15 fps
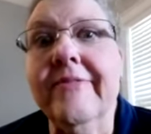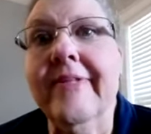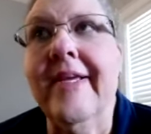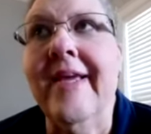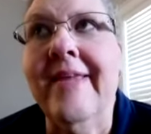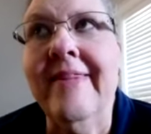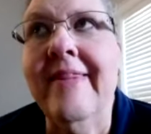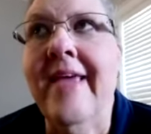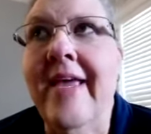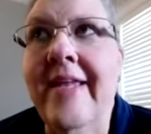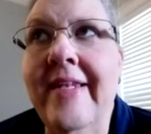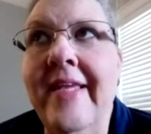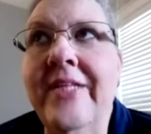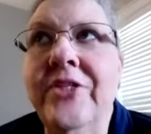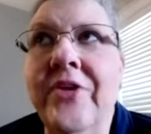and then
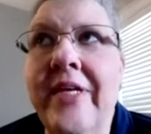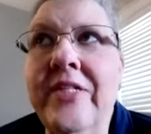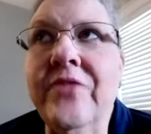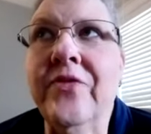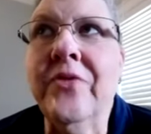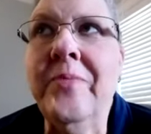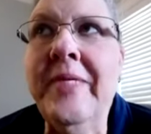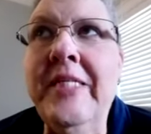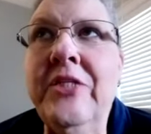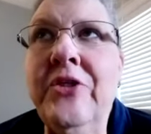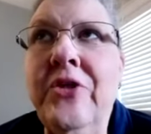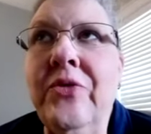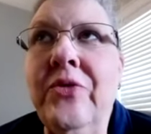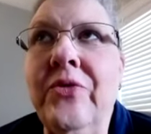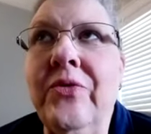they transferred me
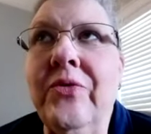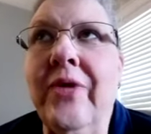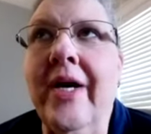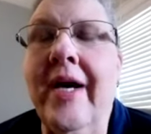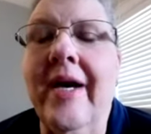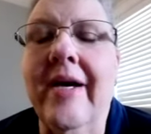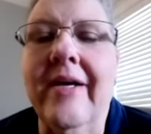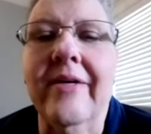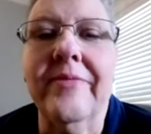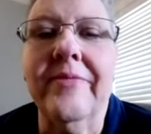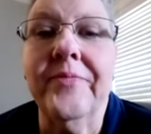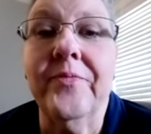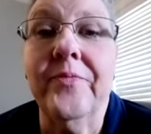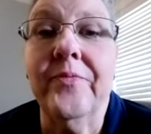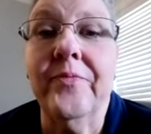to a
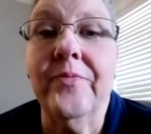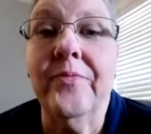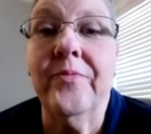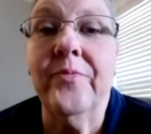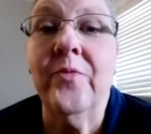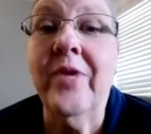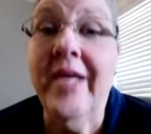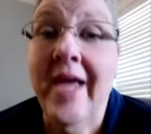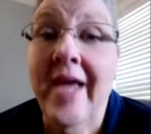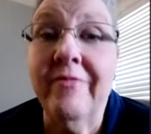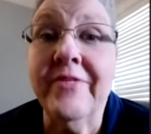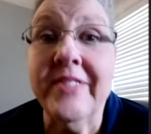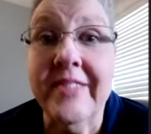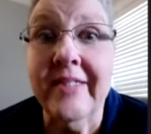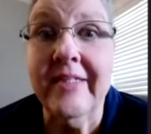rehab
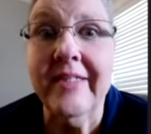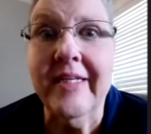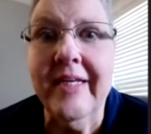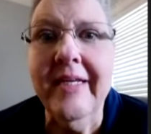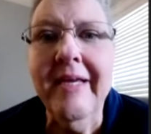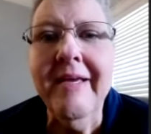facility.